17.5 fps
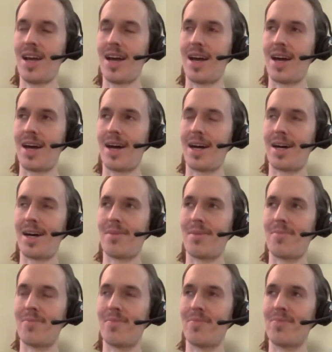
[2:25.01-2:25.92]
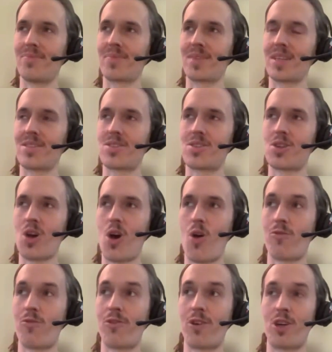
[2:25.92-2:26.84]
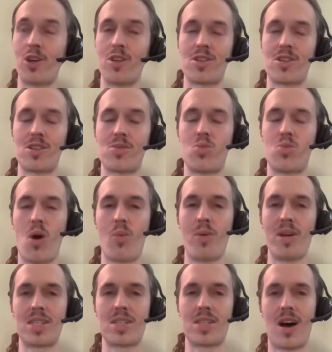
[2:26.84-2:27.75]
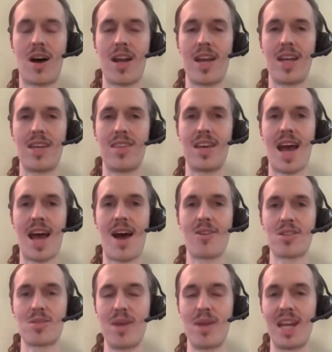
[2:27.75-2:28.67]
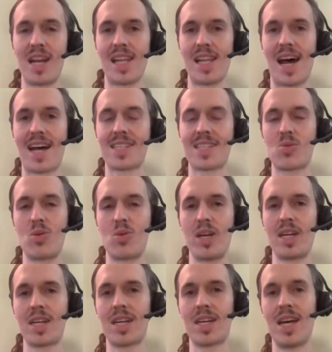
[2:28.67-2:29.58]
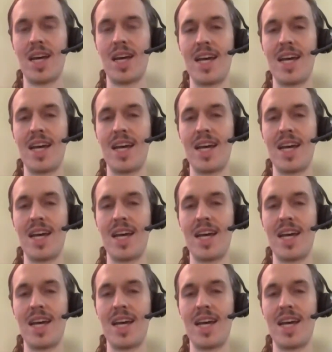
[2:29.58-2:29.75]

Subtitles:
Um, so, first, what we saw in the House meeting last week